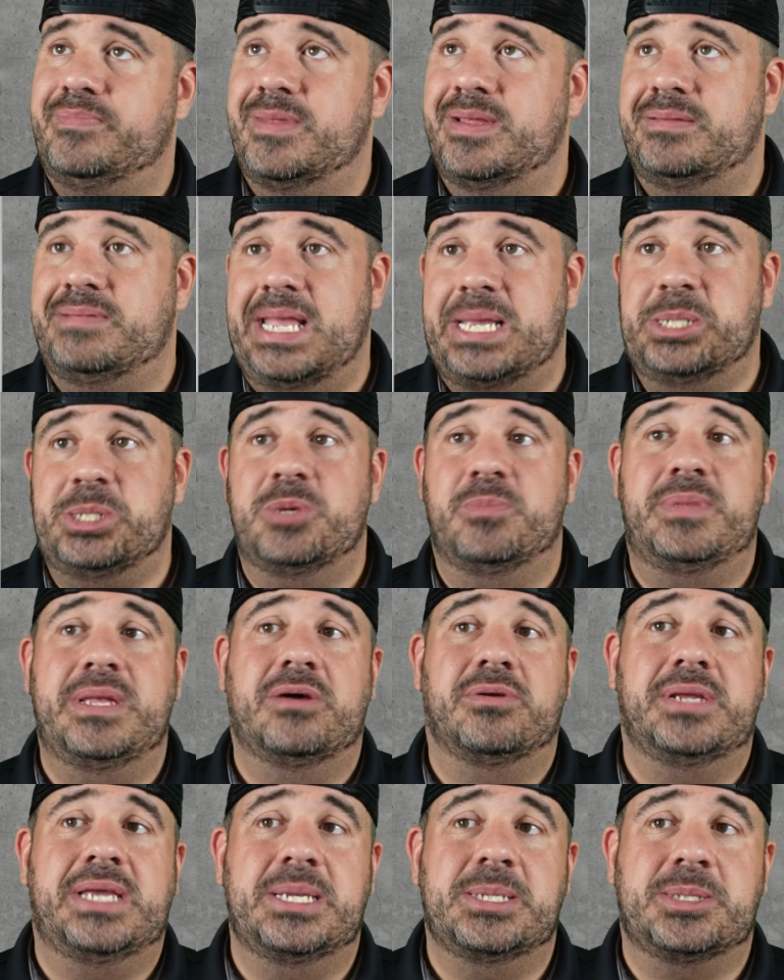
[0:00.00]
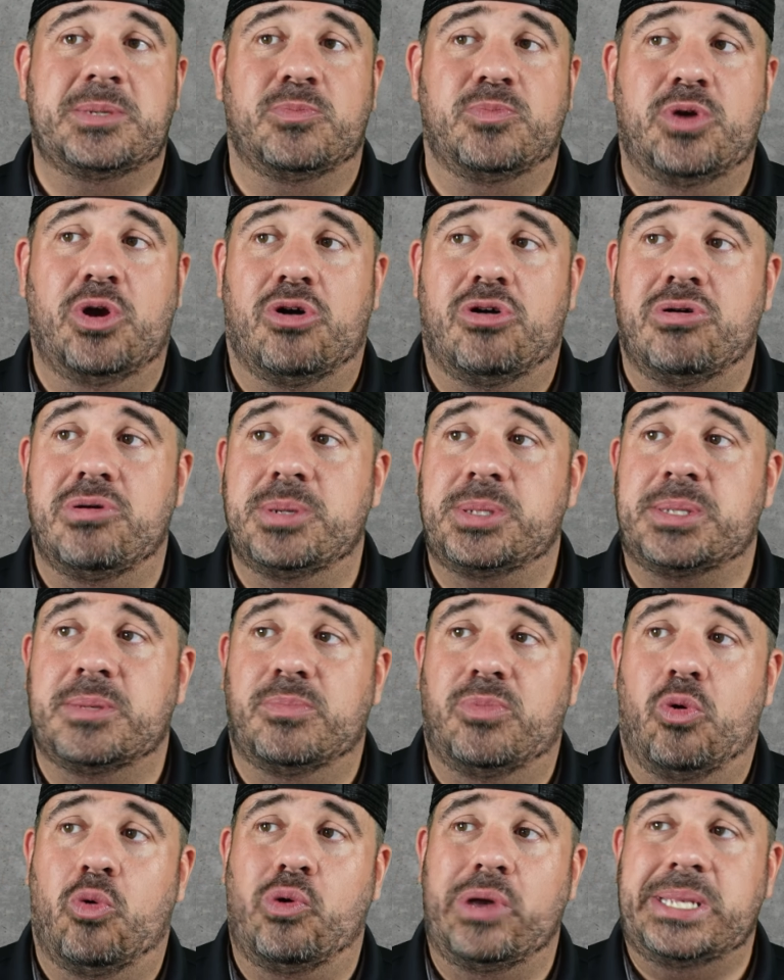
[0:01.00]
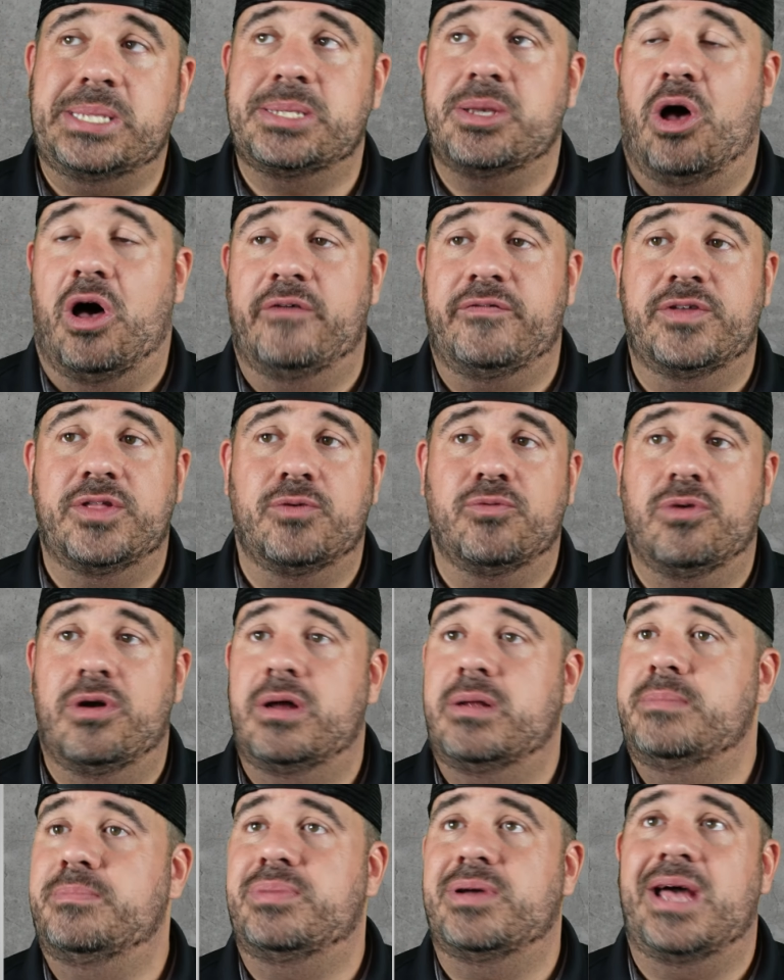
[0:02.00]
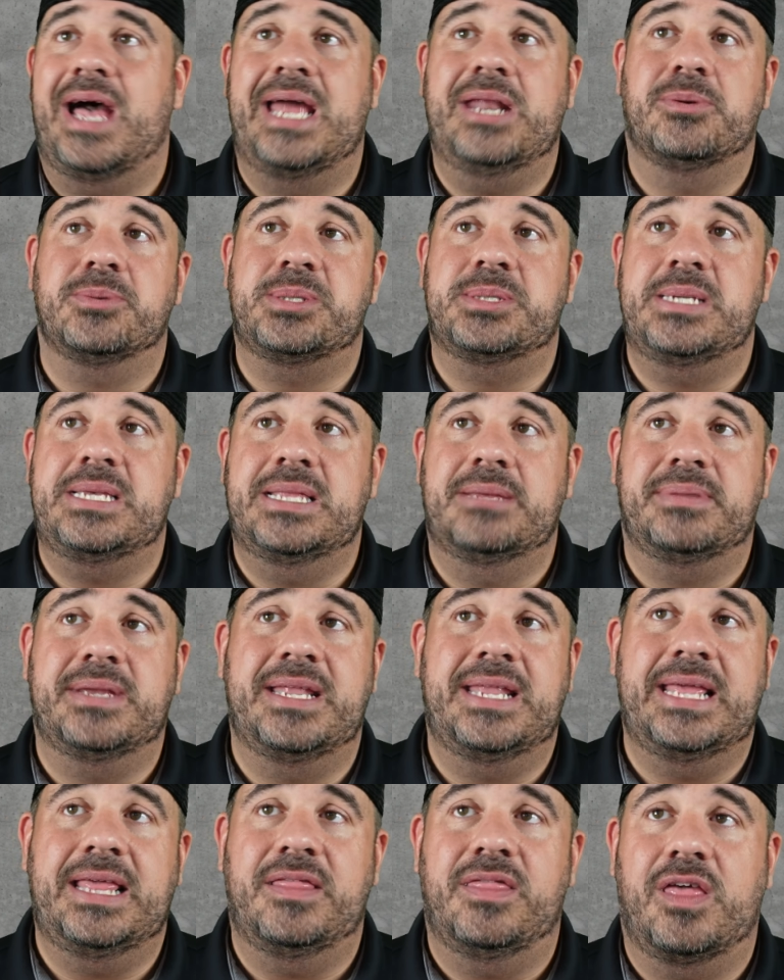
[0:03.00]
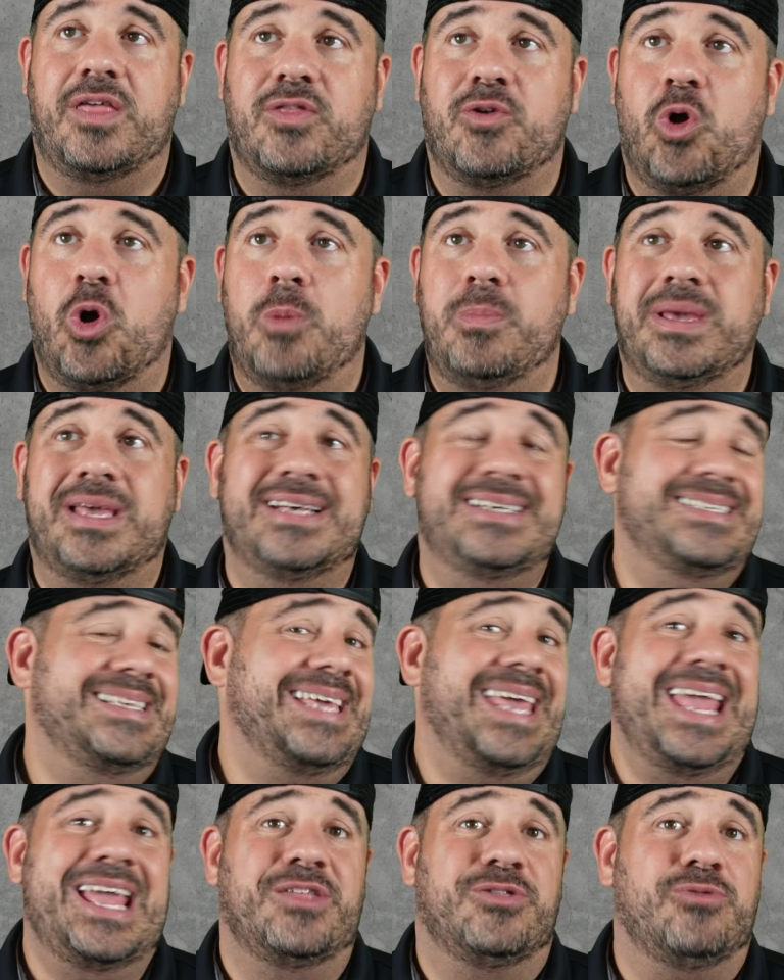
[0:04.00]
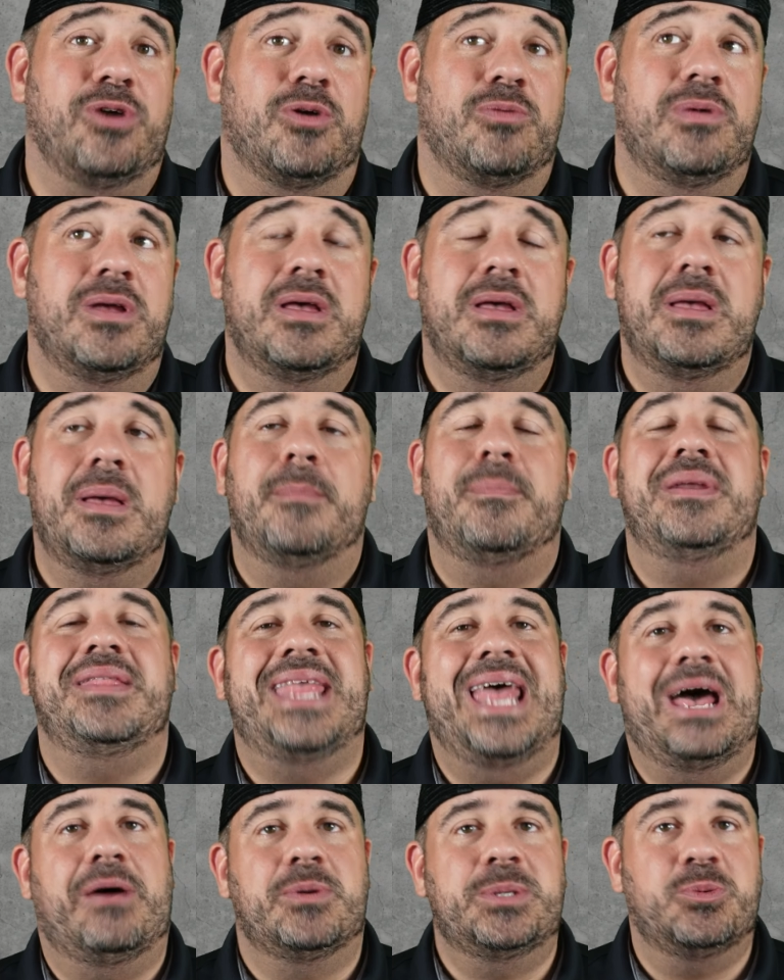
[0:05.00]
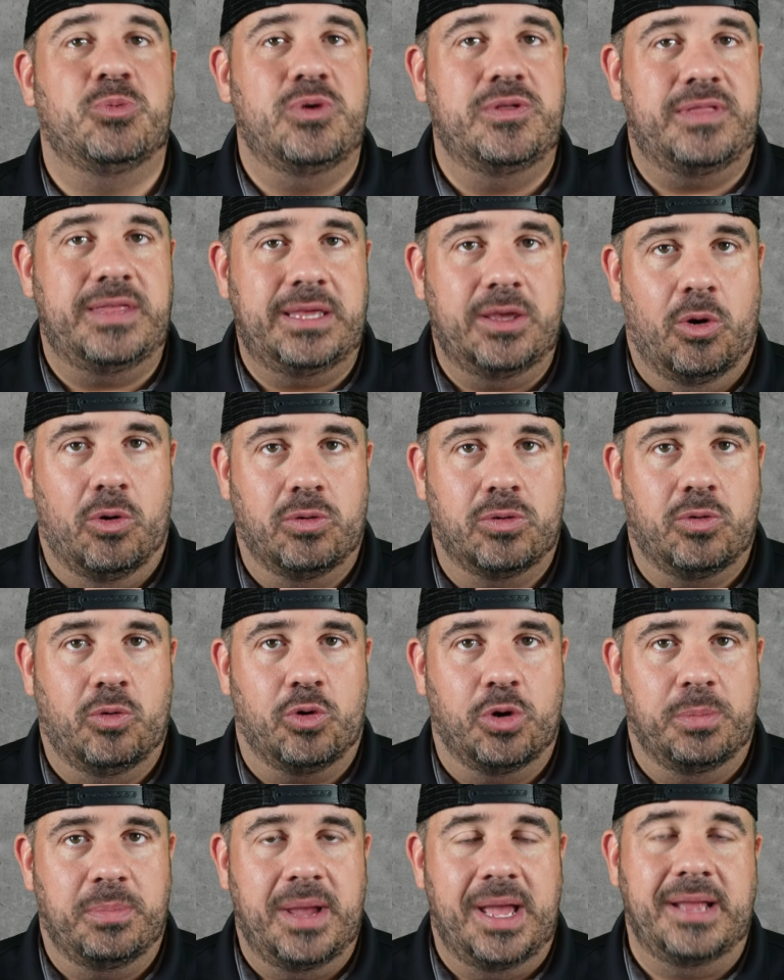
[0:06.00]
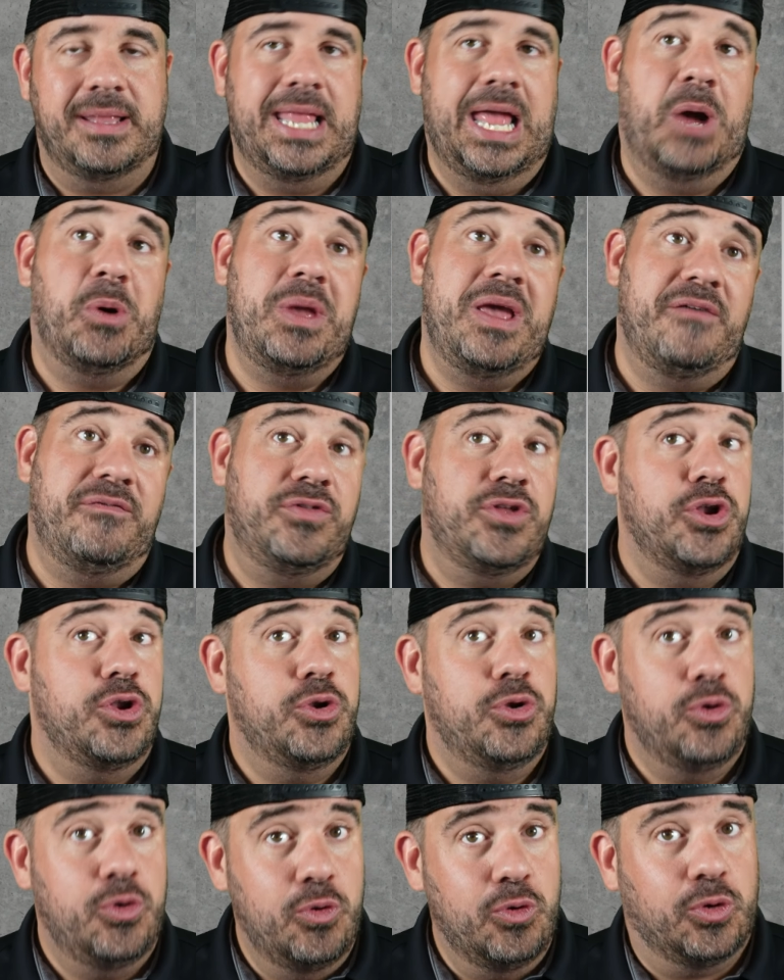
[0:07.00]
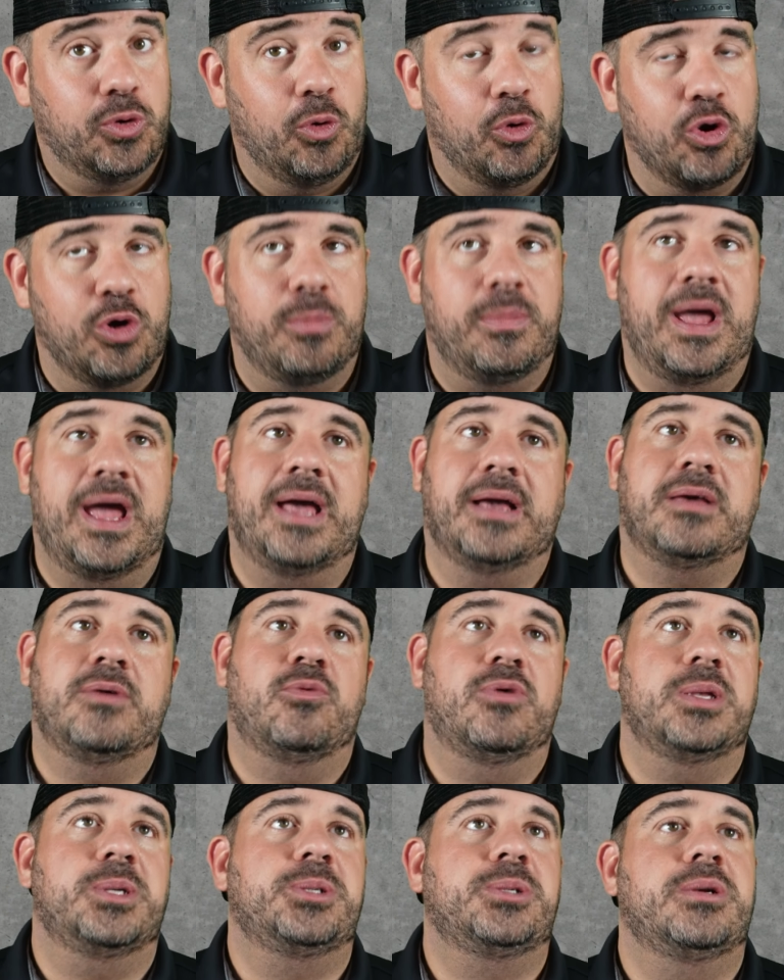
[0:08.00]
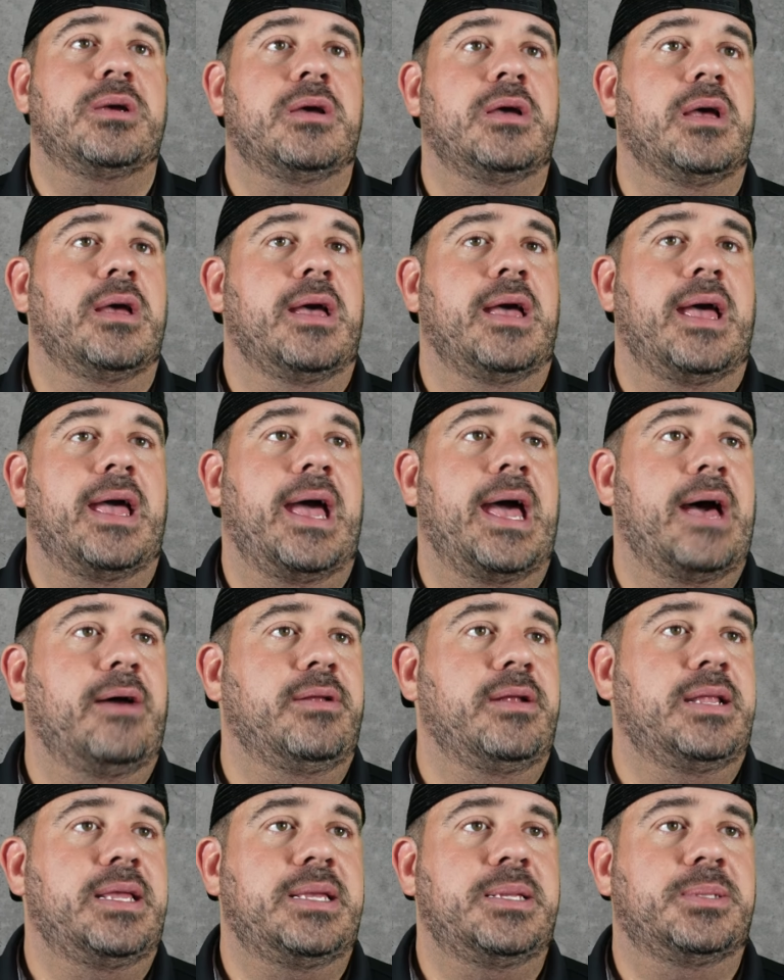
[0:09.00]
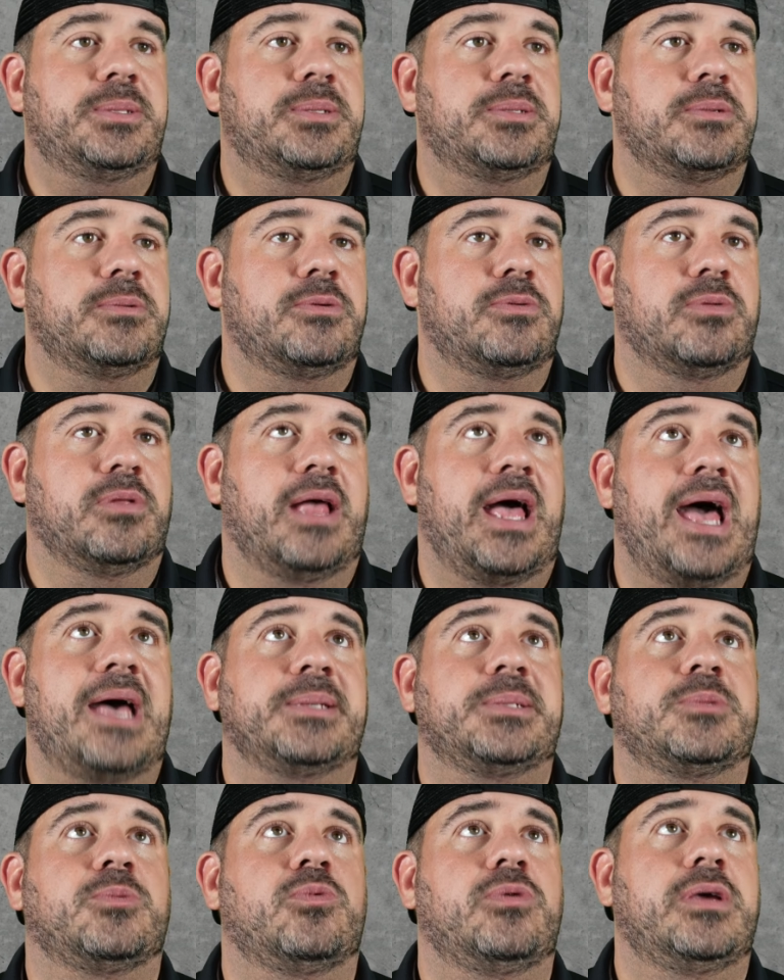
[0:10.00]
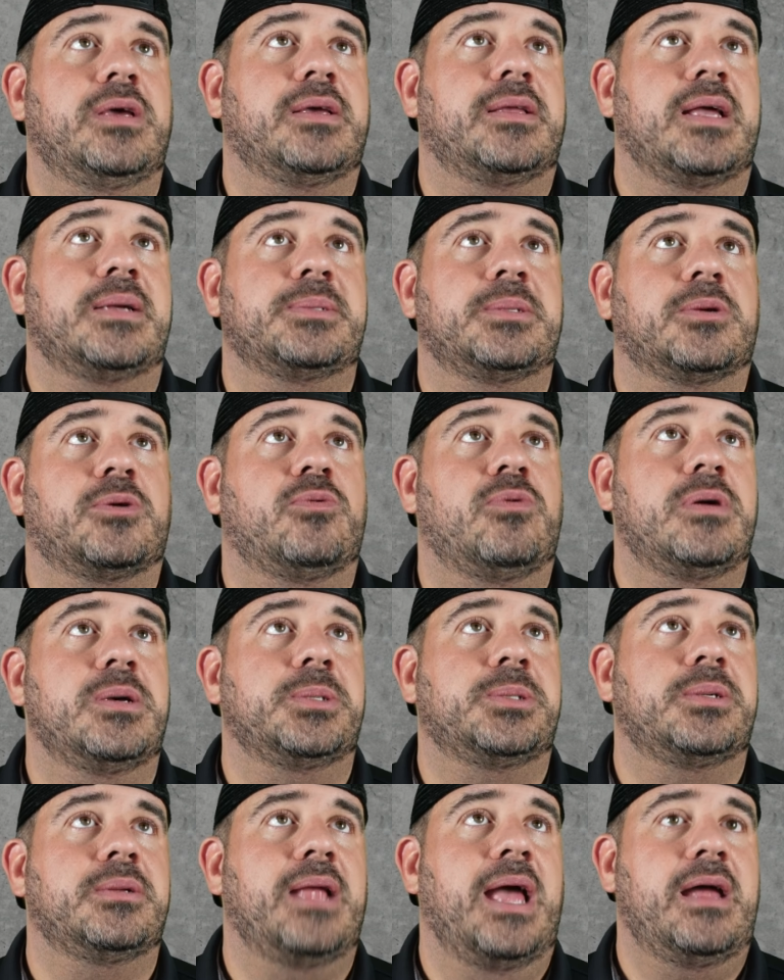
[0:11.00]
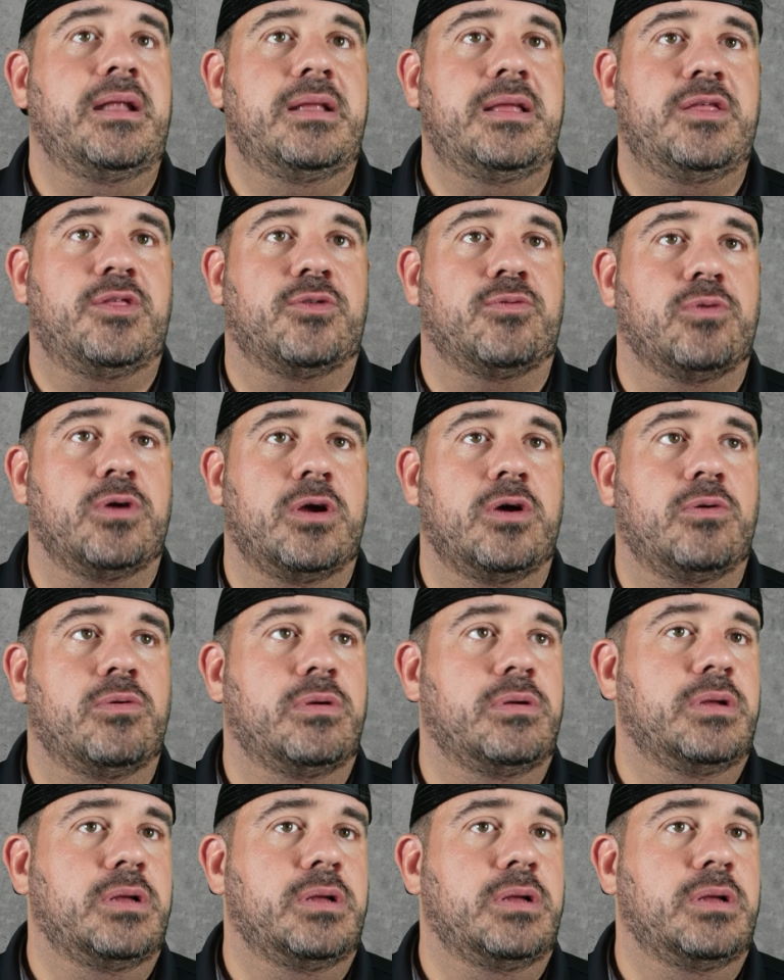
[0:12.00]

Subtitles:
They should be able to get some yards, some points off of the run, but I don't see them getting anything thrown because they can't throw. But that was with the old quarterback. Now we have the new quarterback, which, how did he do last week? That's a question. How did he throw?